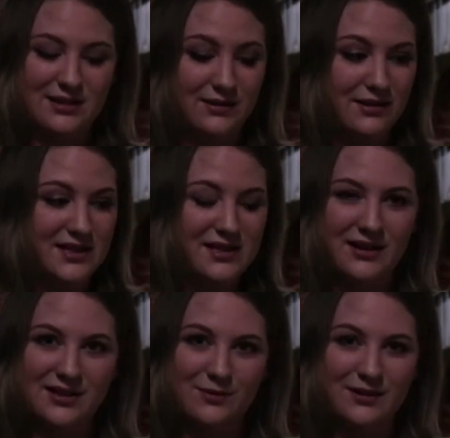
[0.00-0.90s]
and the
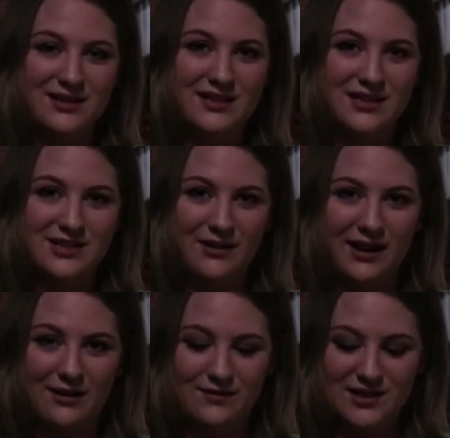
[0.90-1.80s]
designs won't
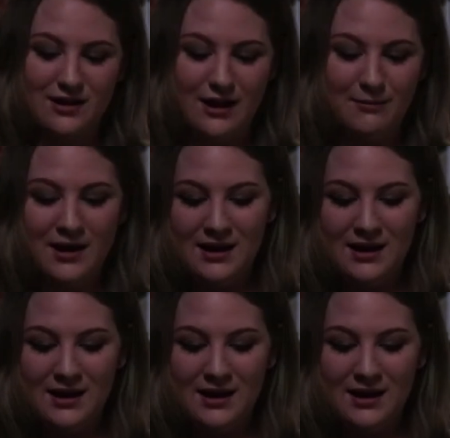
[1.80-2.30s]
disintegrate over time,